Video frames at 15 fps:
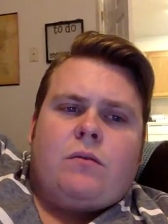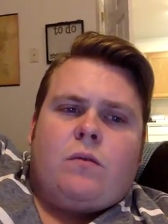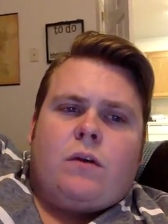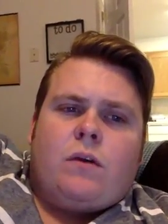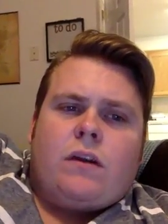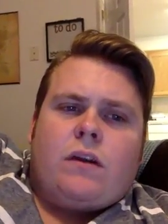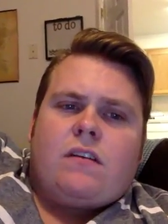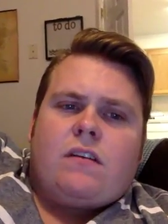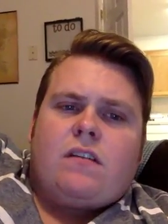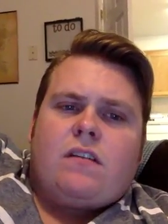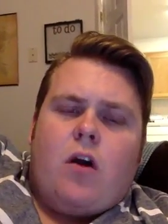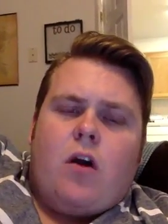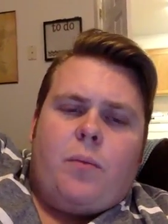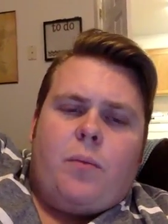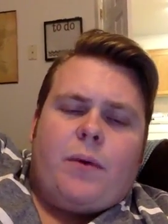What is the
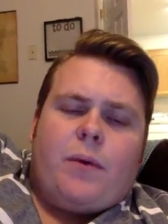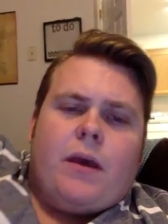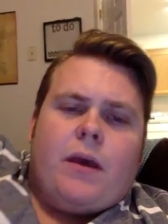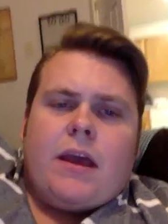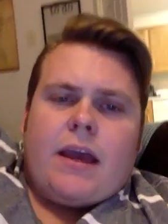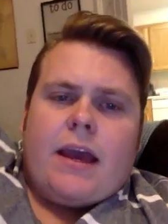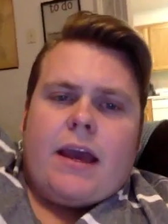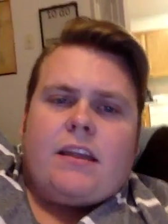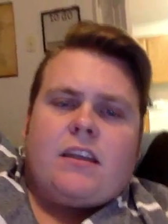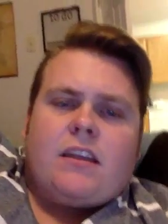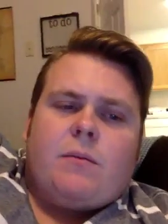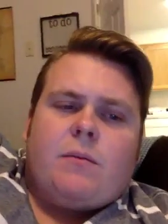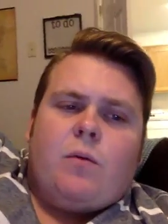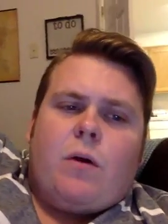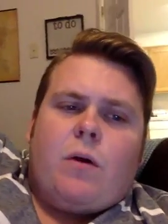slope? And it's
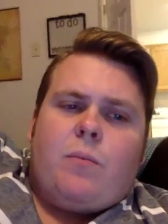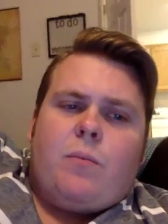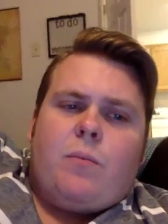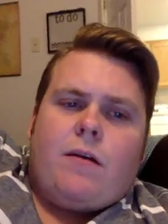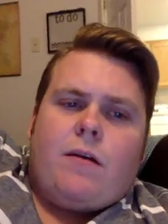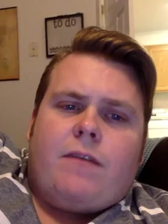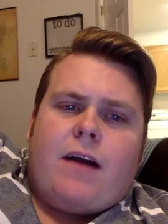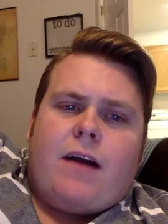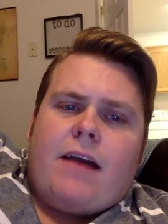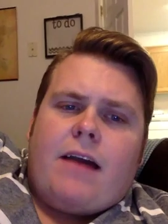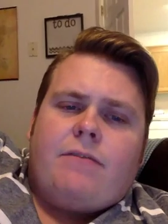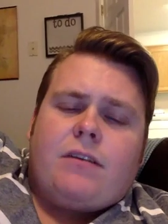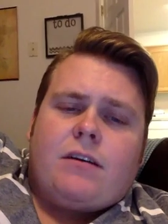gonna be 1.5.